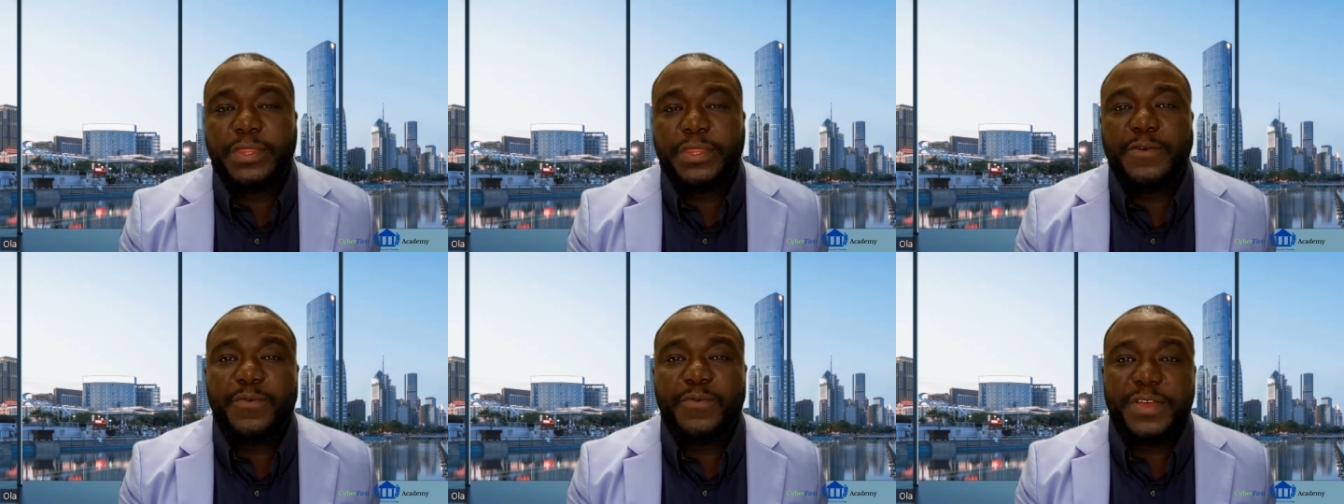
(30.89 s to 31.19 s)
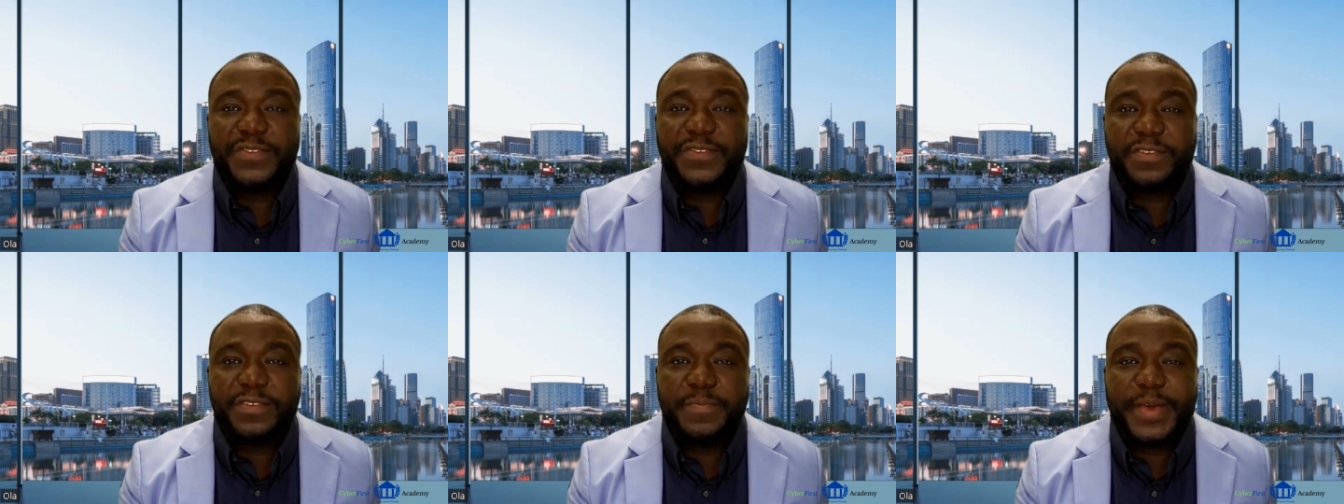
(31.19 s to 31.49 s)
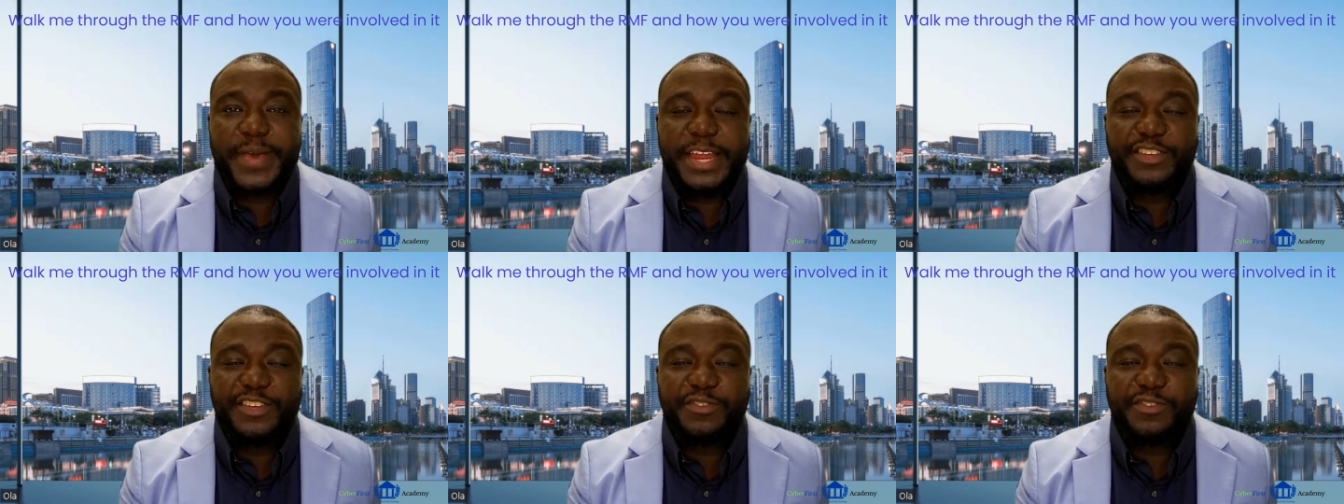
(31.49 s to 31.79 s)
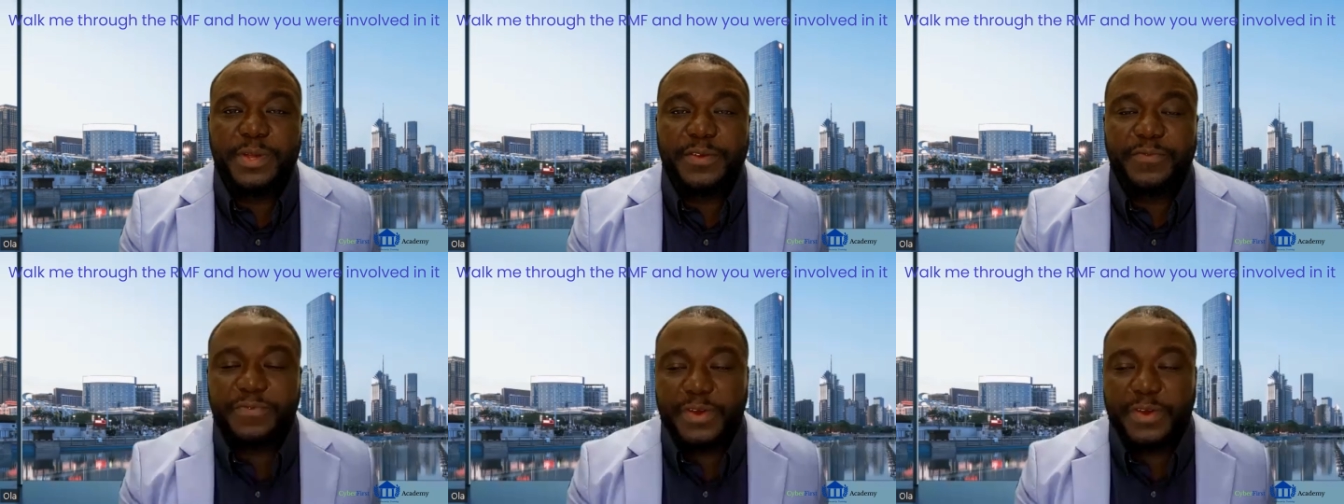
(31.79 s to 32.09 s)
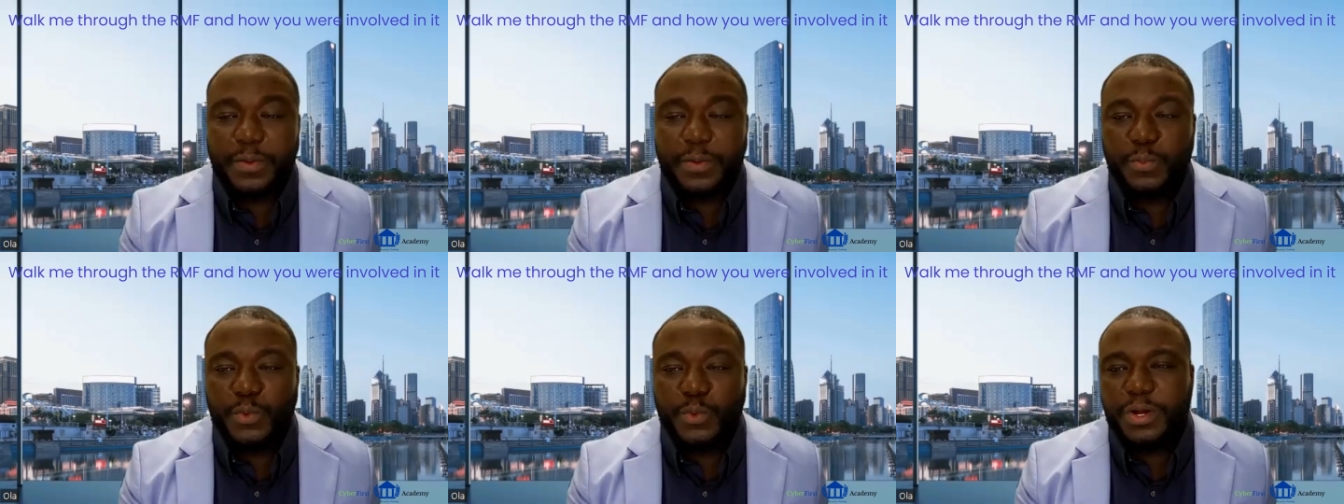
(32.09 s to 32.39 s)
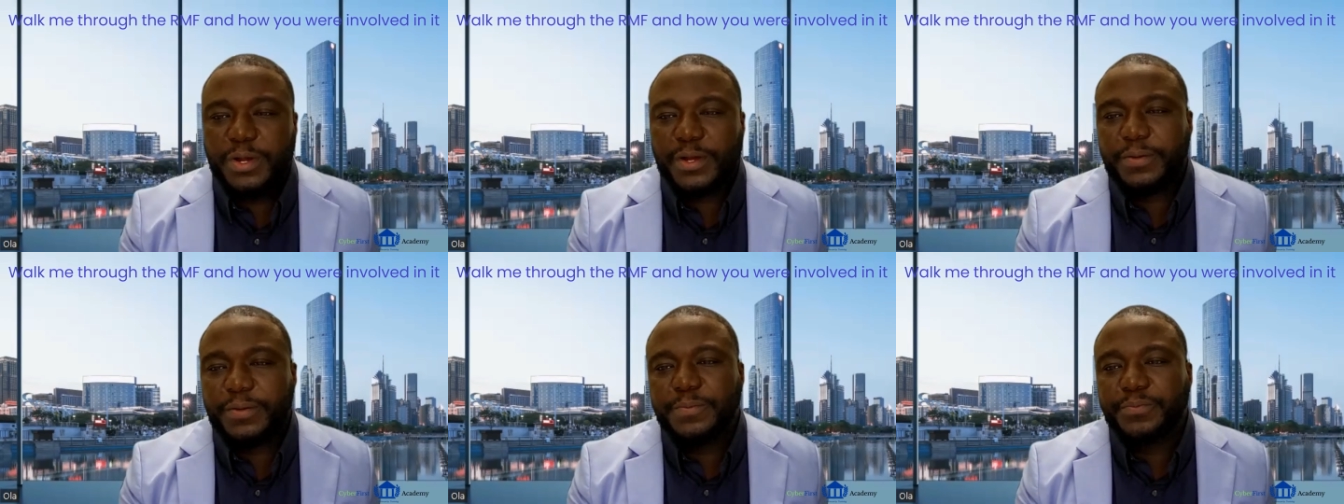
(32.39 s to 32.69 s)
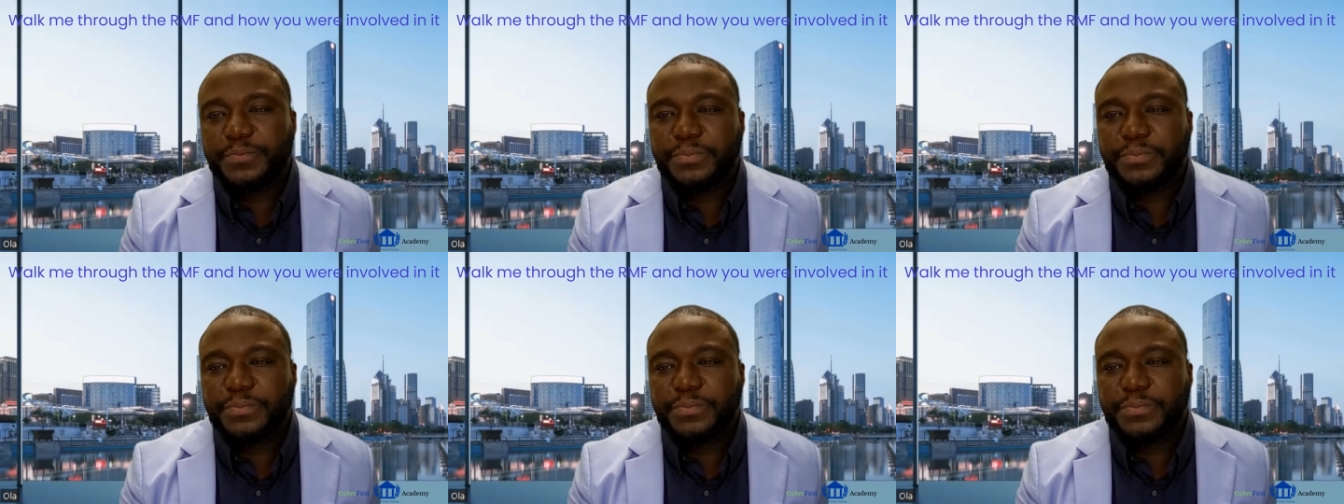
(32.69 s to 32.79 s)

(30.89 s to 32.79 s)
the risk management framework